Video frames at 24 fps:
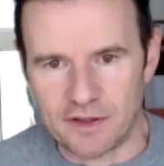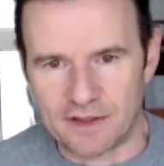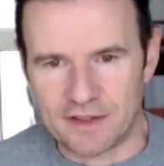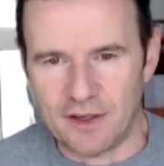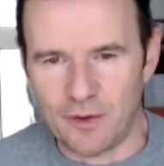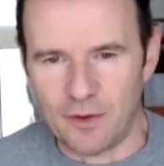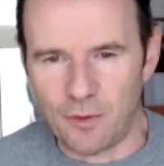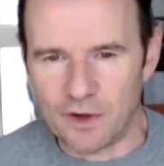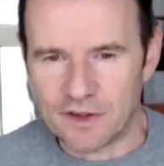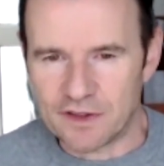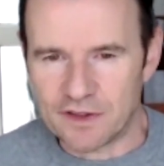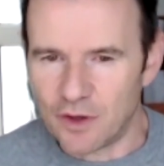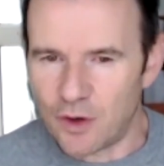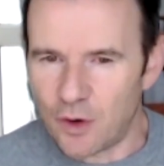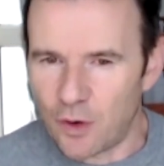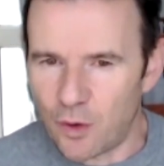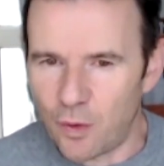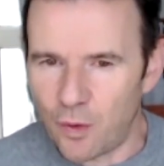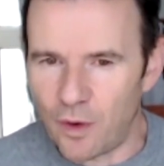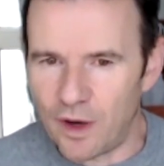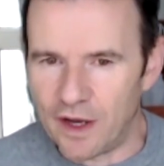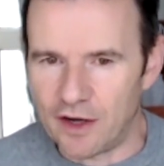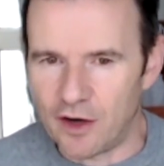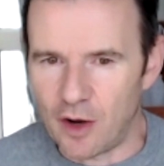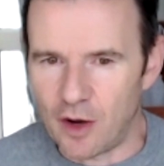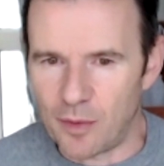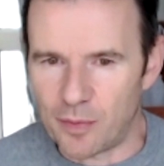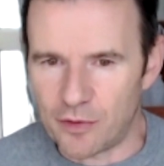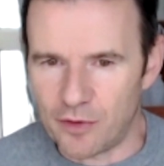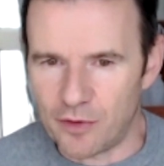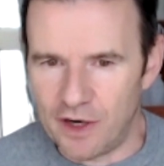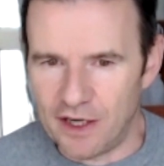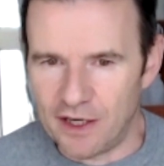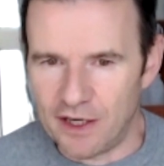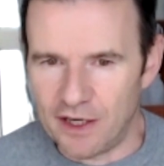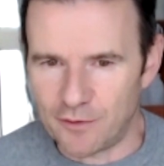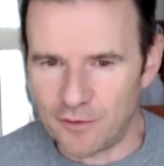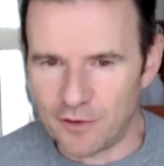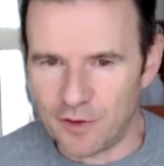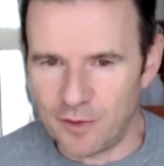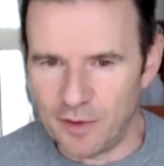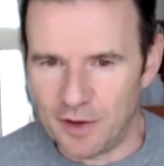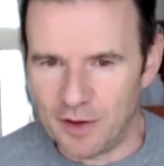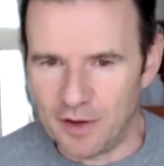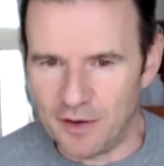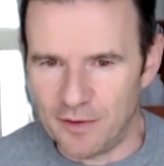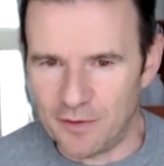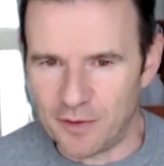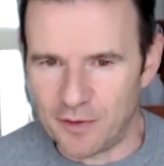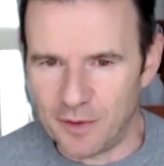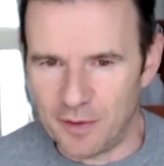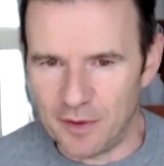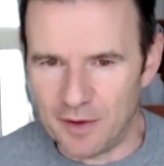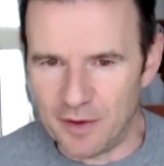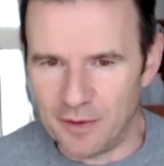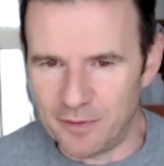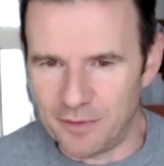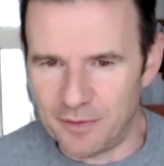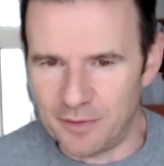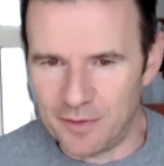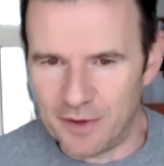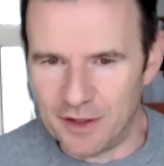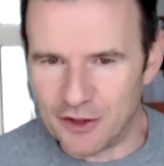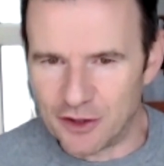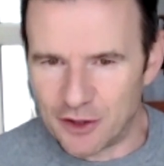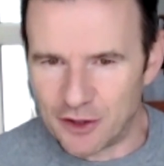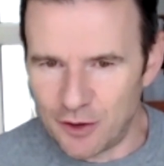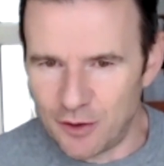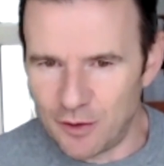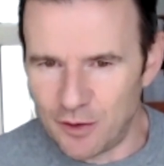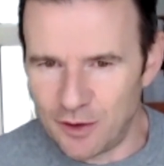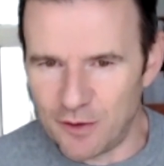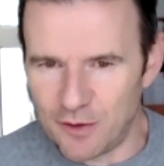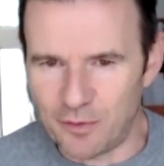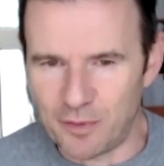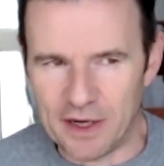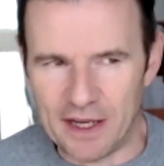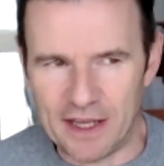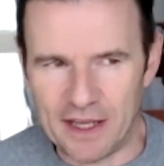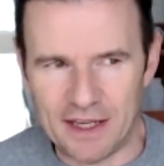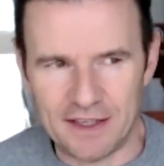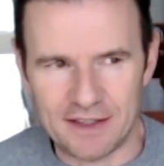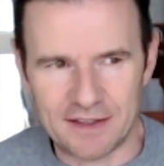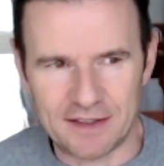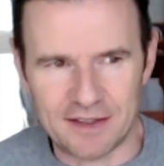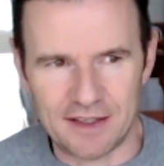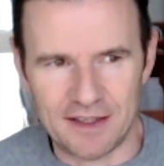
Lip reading: that I wasn't quite operating from a intuitive place,